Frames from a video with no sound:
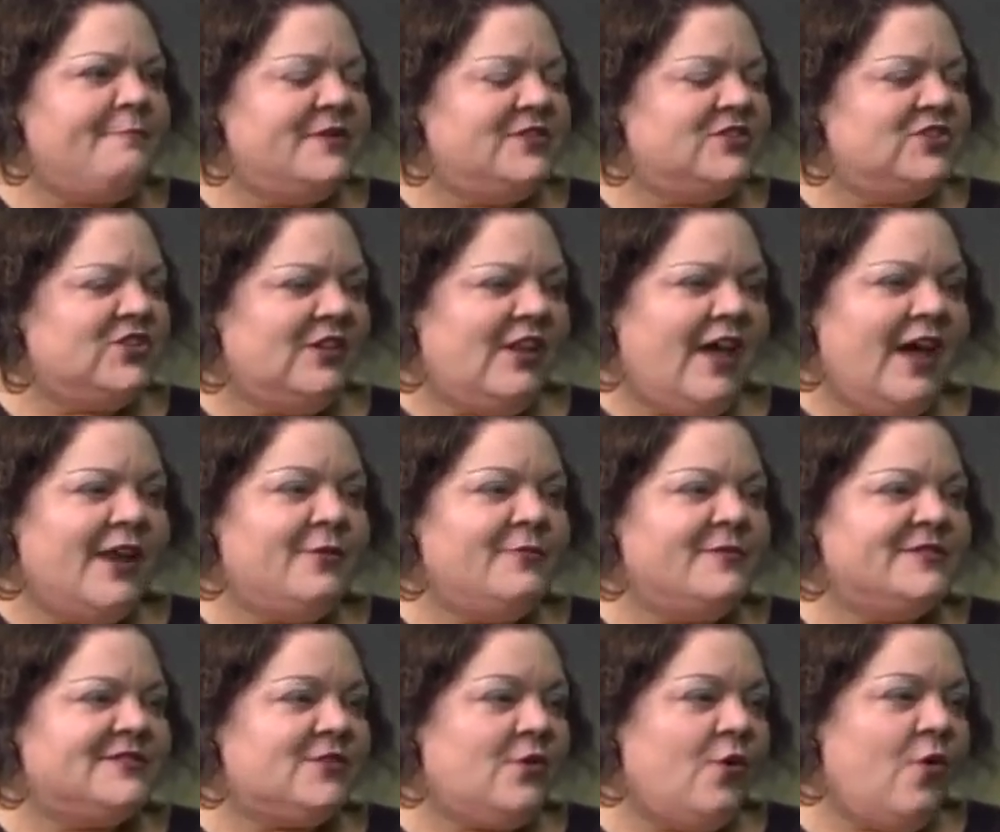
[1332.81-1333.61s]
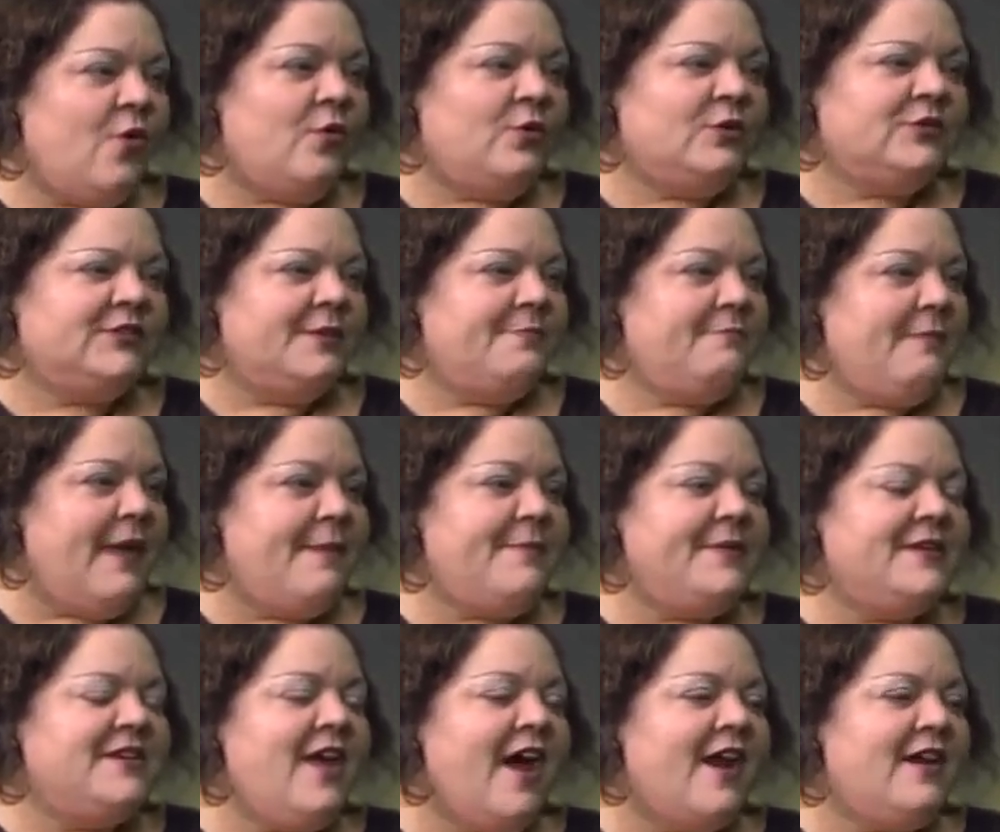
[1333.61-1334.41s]
but gelato is cold, and
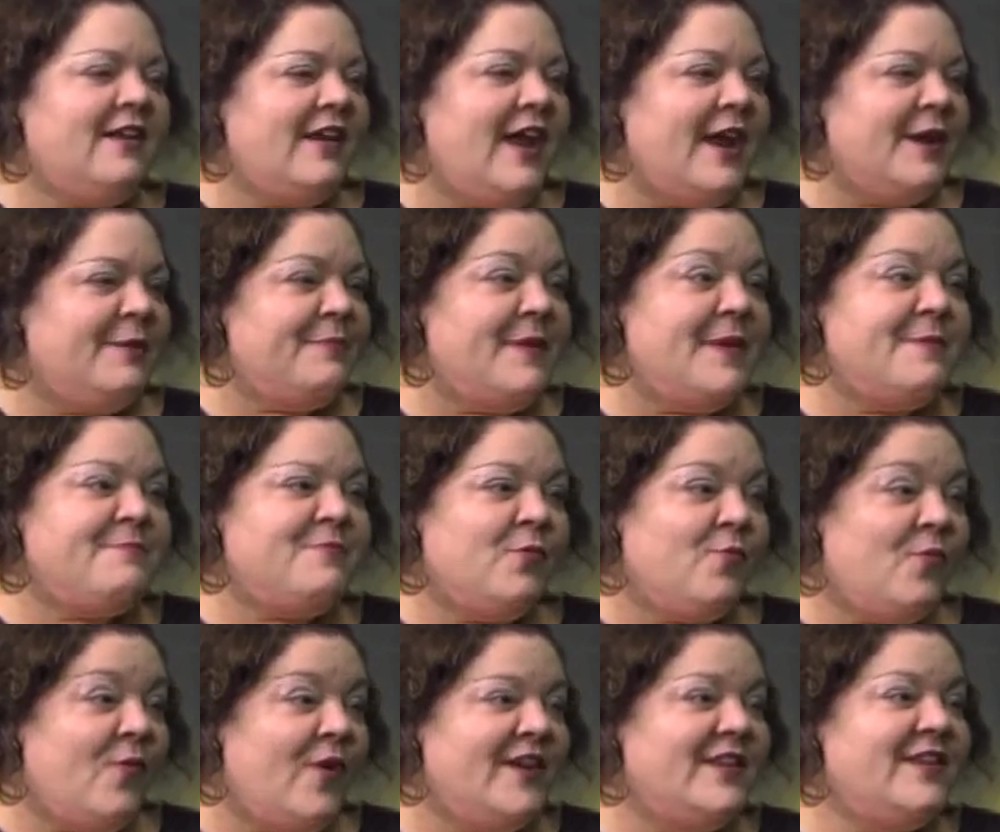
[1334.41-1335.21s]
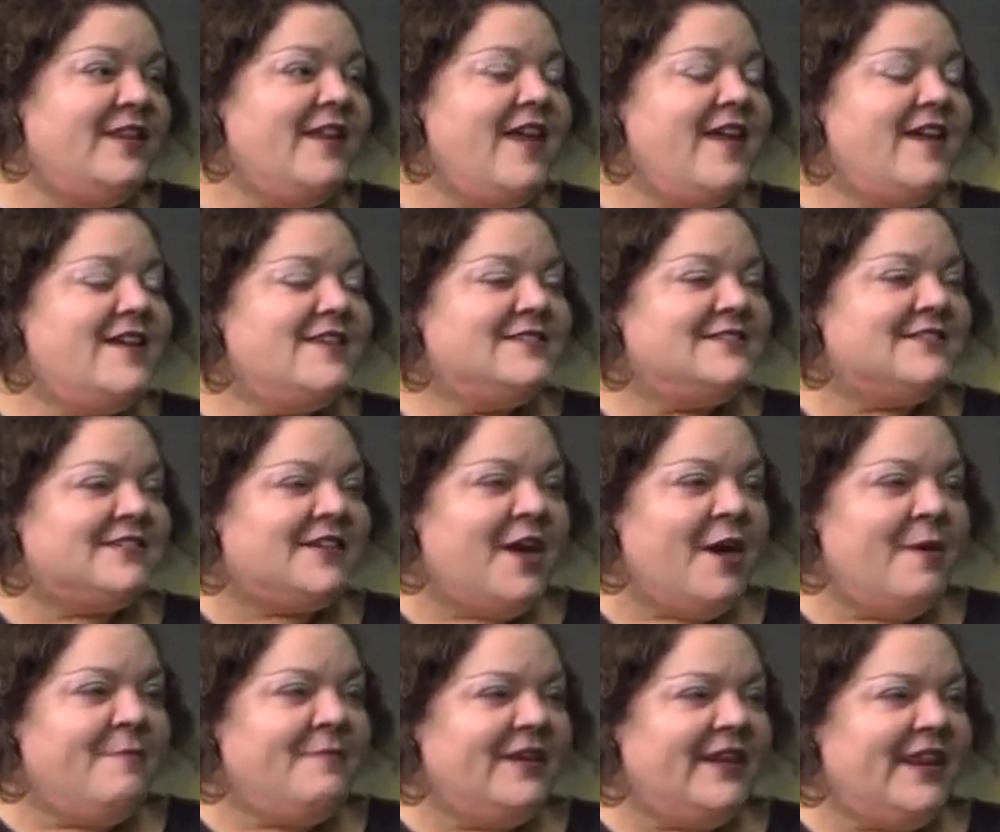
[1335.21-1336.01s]
maybe not a lot of people wanted to
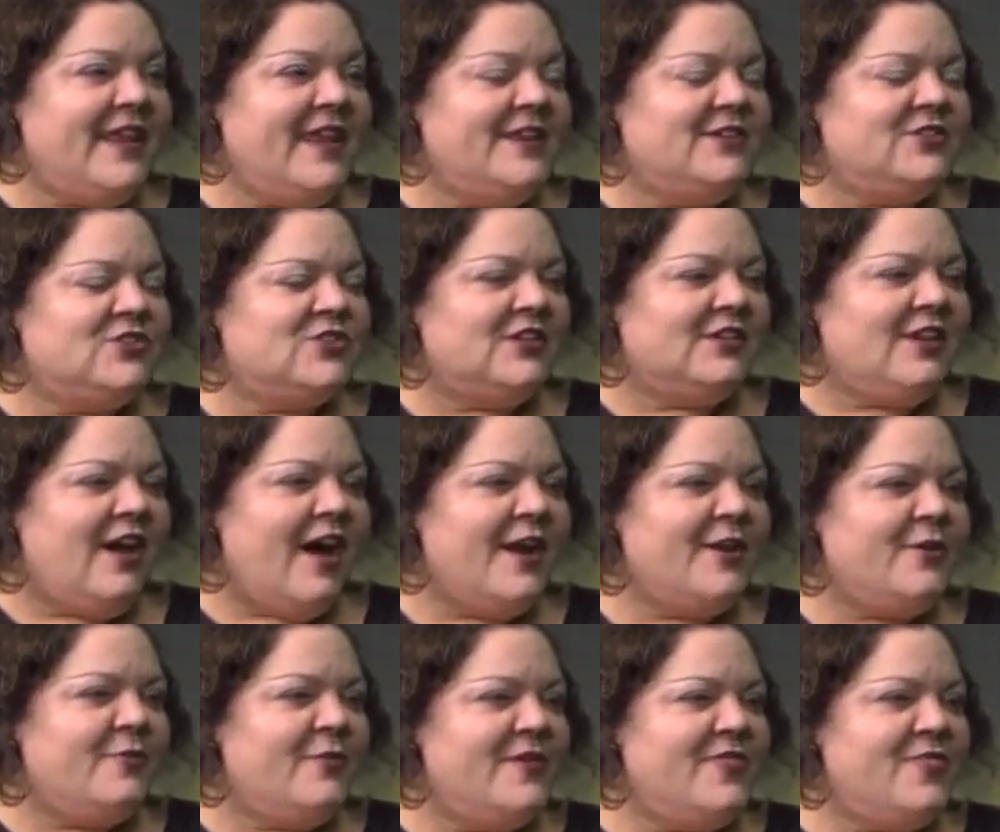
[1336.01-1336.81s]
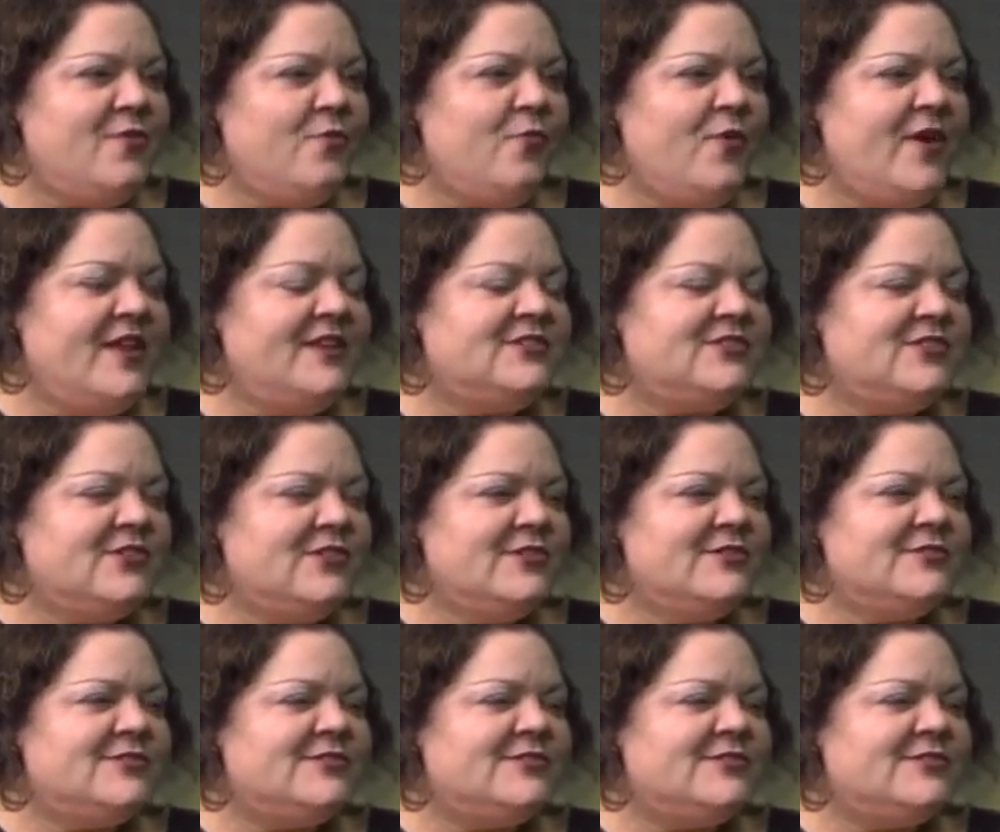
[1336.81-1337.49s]
come and eat gelato in the winter.